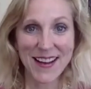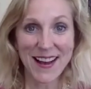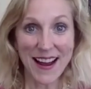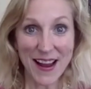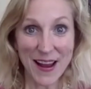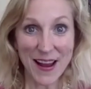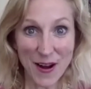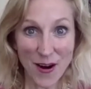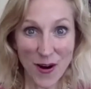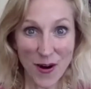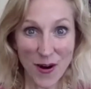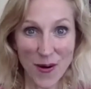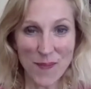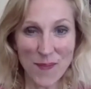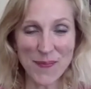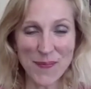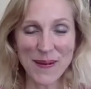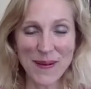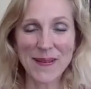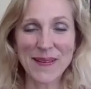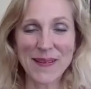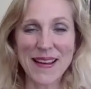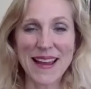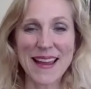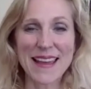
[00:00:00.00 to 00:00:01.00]
I hope.
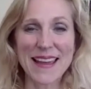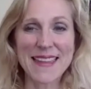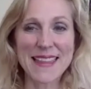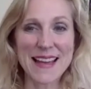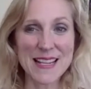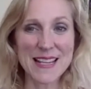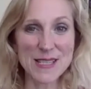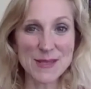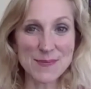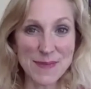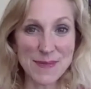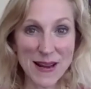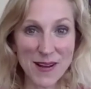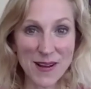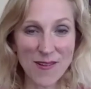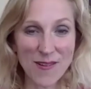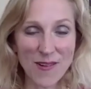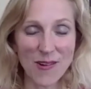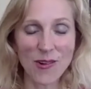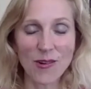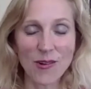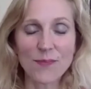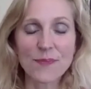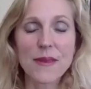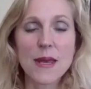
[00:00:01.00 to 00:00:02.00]
Okay. That's my
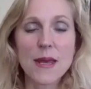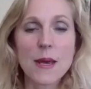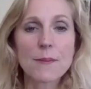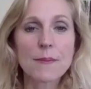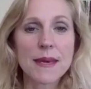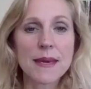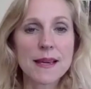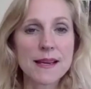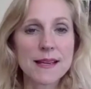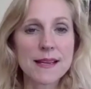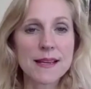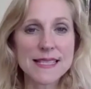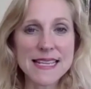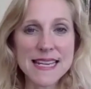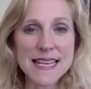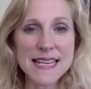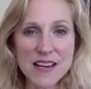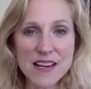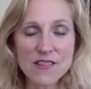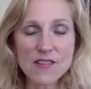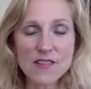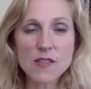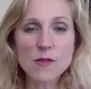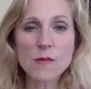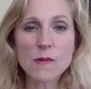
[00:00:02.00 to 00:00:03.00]
goal, because
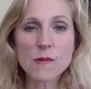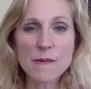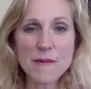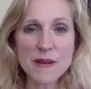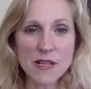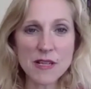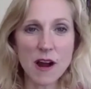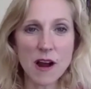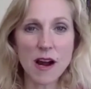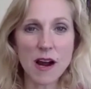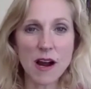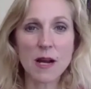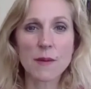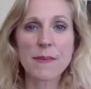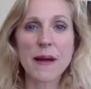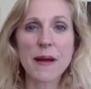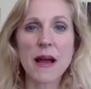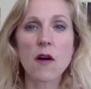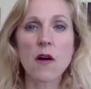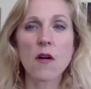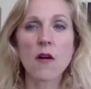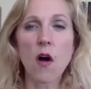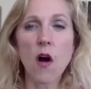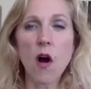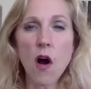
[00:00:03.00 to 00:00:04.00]
here's where we talk
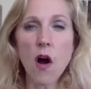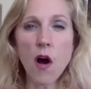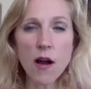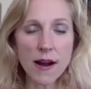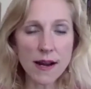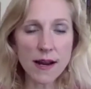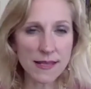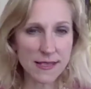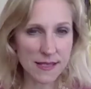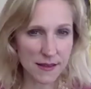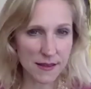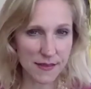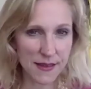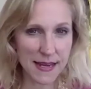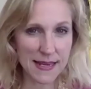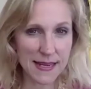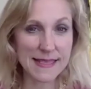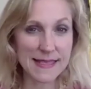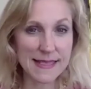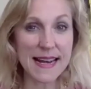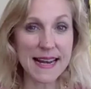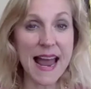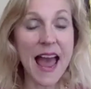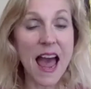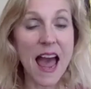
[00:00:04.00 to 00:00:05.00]
about all kinds of things
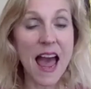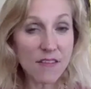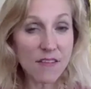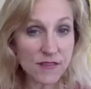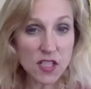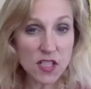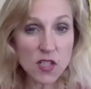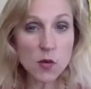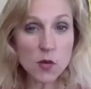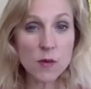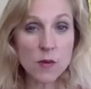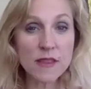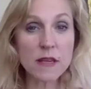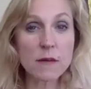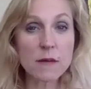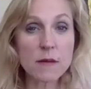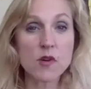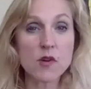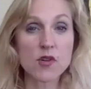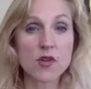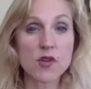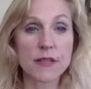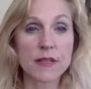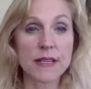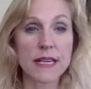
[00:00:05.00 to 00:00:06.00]
that have to do with
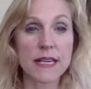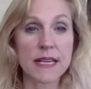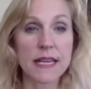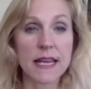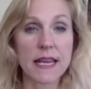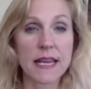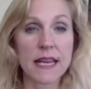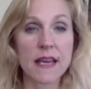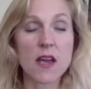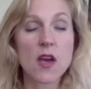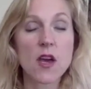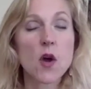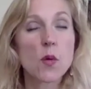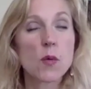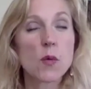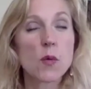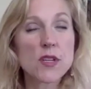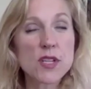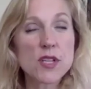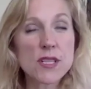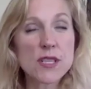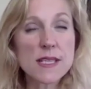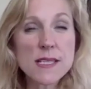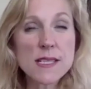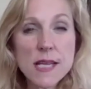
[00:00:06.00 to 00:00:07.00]
emotional eating,
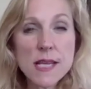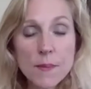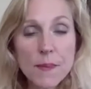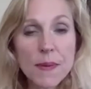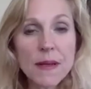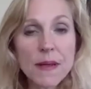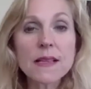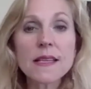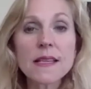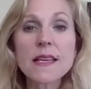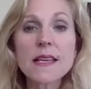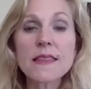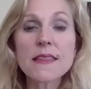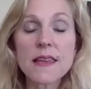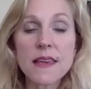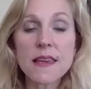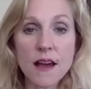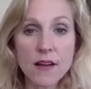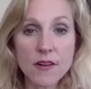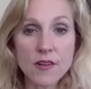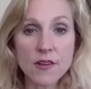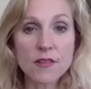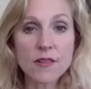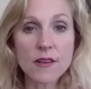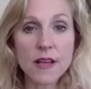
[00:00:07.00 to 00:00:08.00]
which is typically the
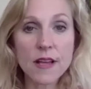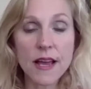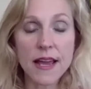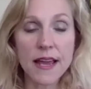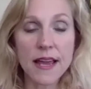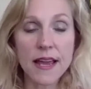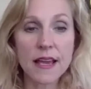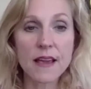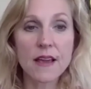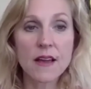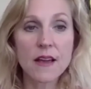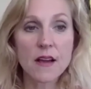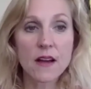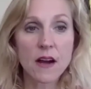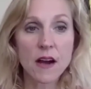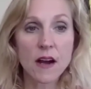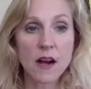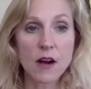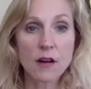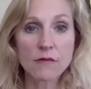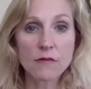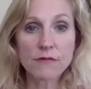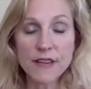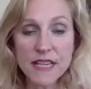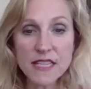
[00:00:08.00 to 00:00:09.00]
underlying
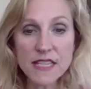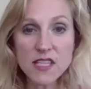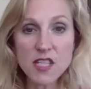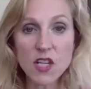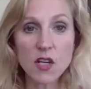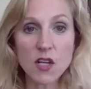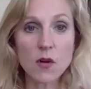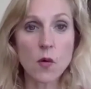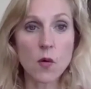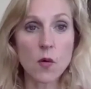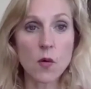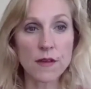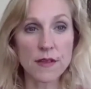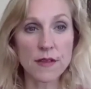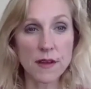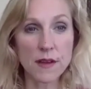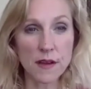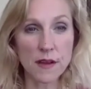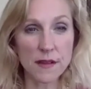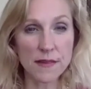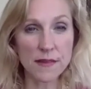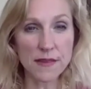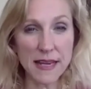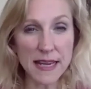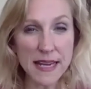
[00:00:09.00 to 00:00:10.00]
uh, reason or
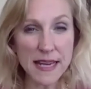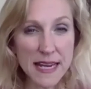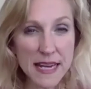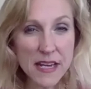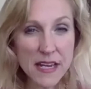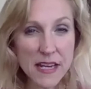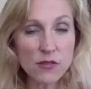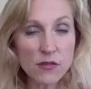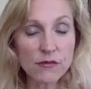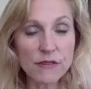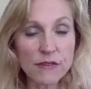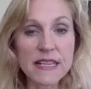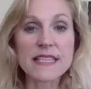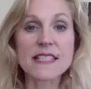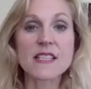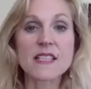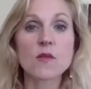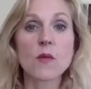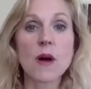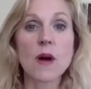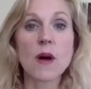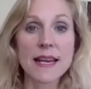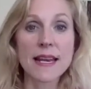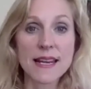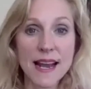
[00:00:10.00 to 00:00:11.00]
the, the hidden reason
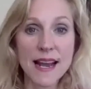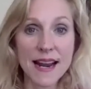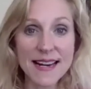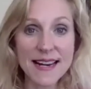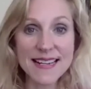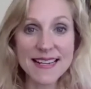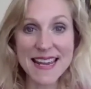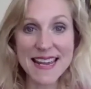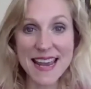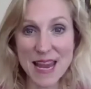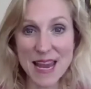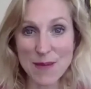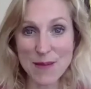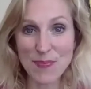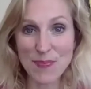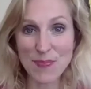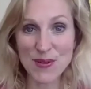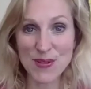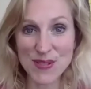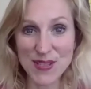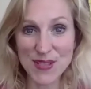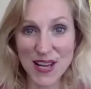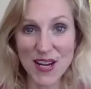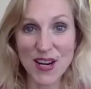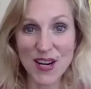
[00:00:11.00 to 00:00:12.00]
why ninety-eight
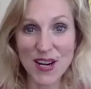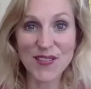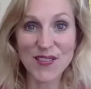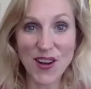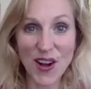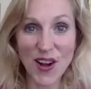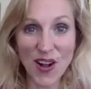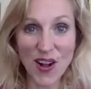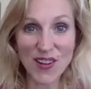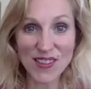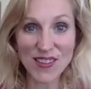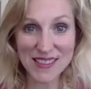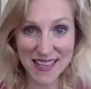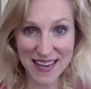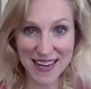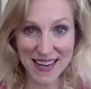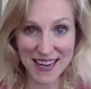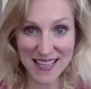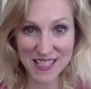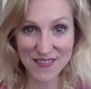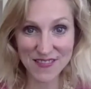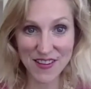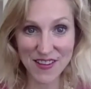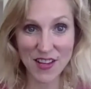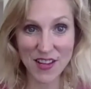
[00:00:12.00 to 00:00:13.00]
percent of all
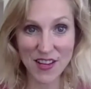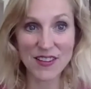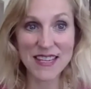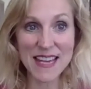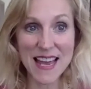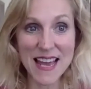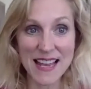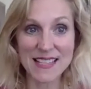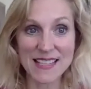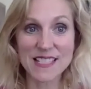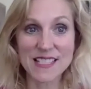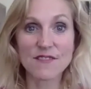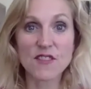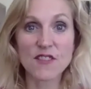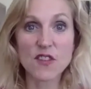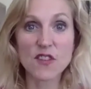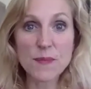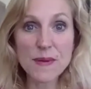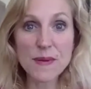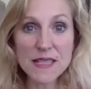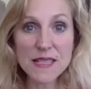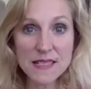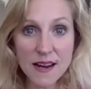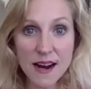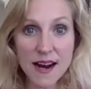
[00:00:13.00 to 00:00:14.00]
diets fail. Yes. If you've
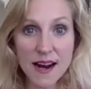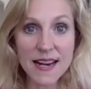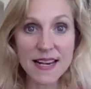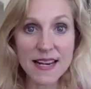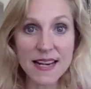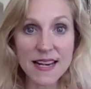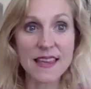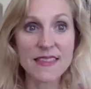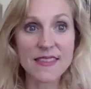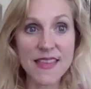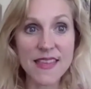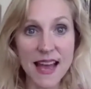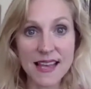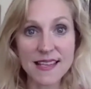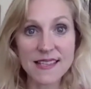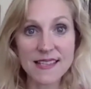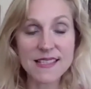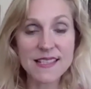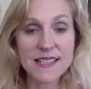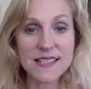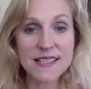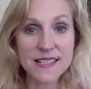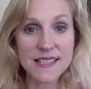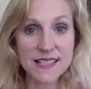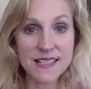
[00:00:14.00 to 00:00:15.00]
been dieting, that's
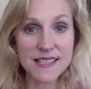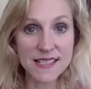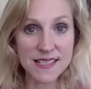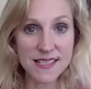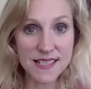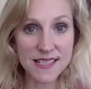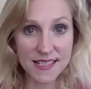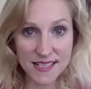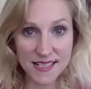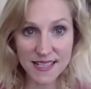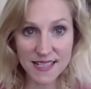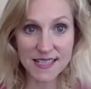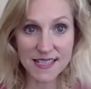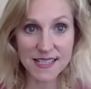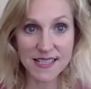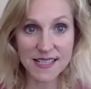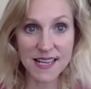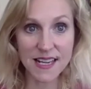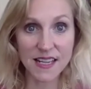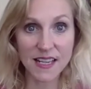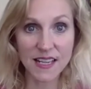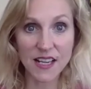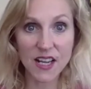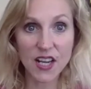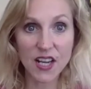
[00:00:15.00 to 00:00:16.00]
the st-
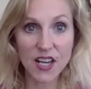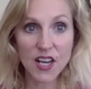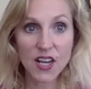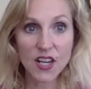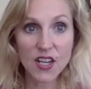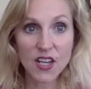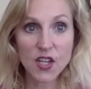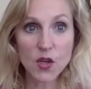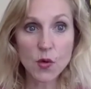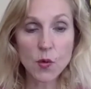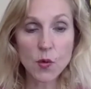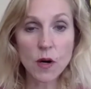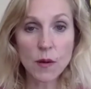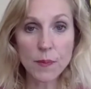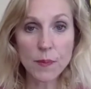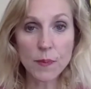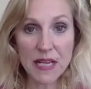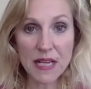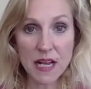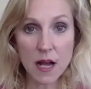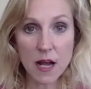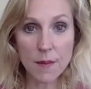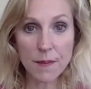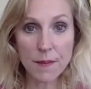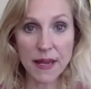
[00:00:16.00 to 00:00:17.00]
statistic you are
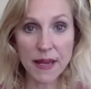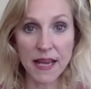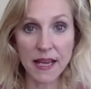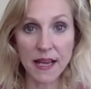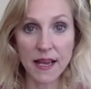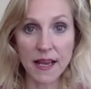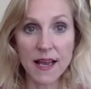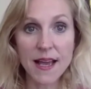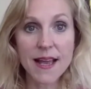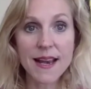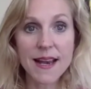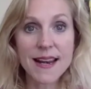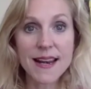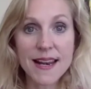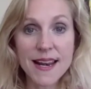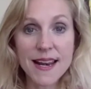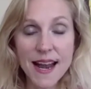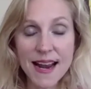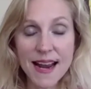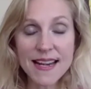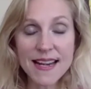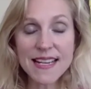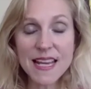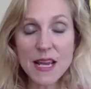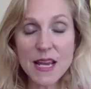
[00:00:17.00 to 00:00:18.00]
becoming.
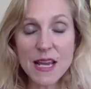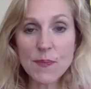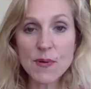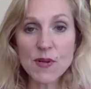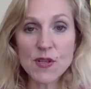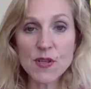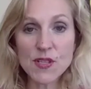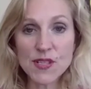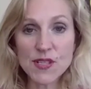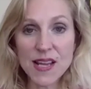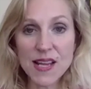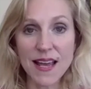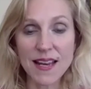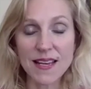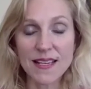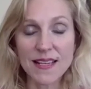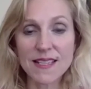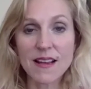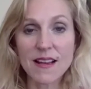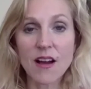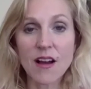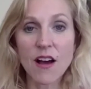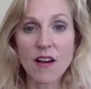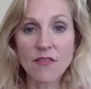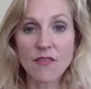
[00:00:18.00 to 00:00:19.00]
ninety-eight
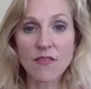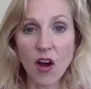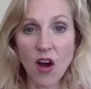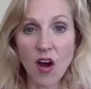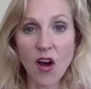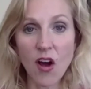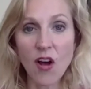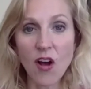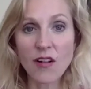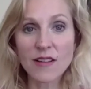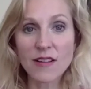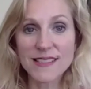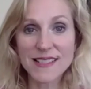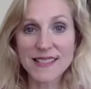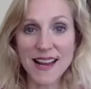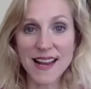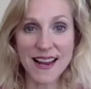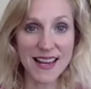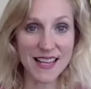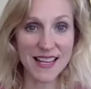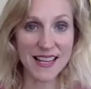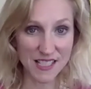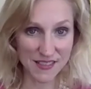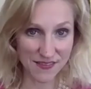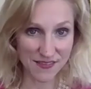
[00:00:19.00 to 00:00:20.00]
percent of all
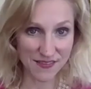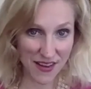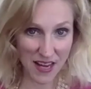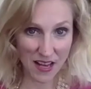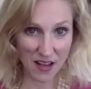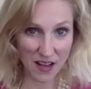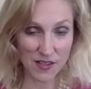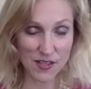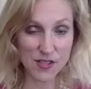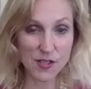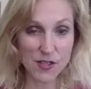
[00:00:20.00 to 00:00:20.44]
diets fail.